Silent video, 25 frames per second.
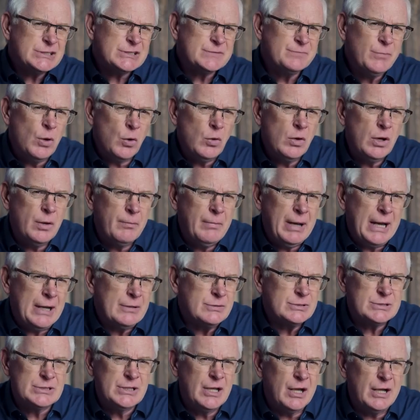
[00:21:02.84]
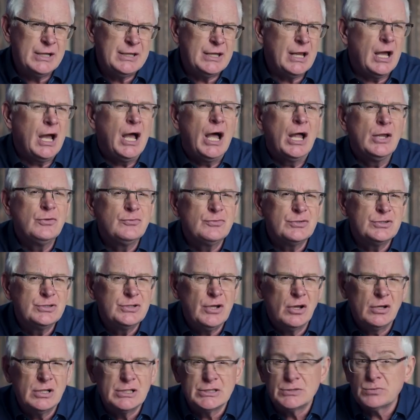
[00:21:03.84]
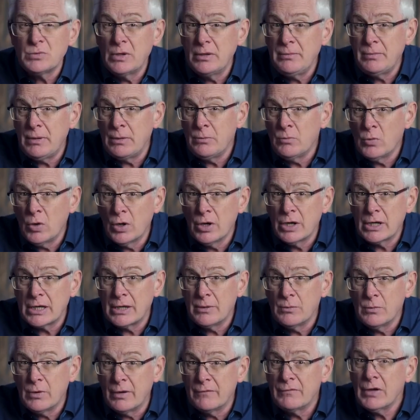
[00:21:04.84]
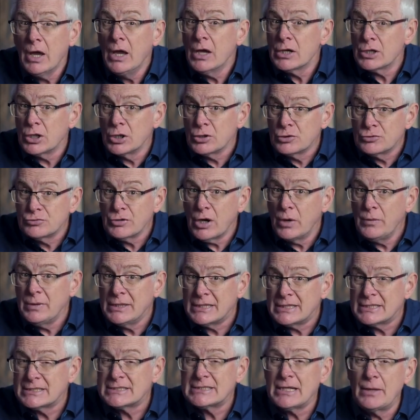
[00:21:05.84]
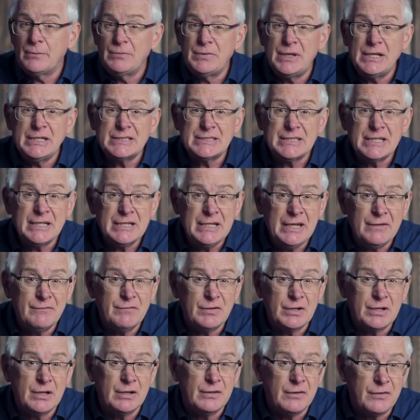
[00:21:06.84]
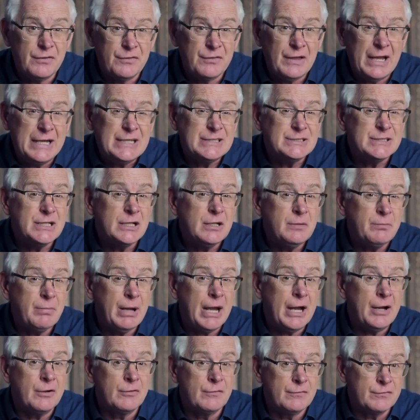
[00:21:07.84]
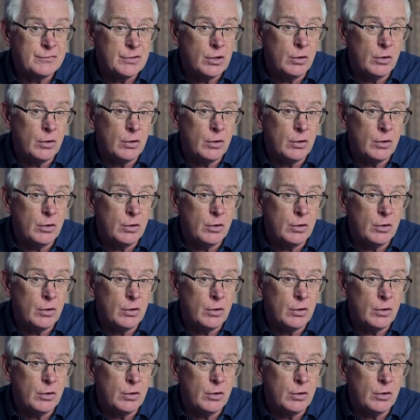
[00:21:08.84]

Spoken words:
small amounts like the $100 we've been working with can grow into something significant thanks to the power of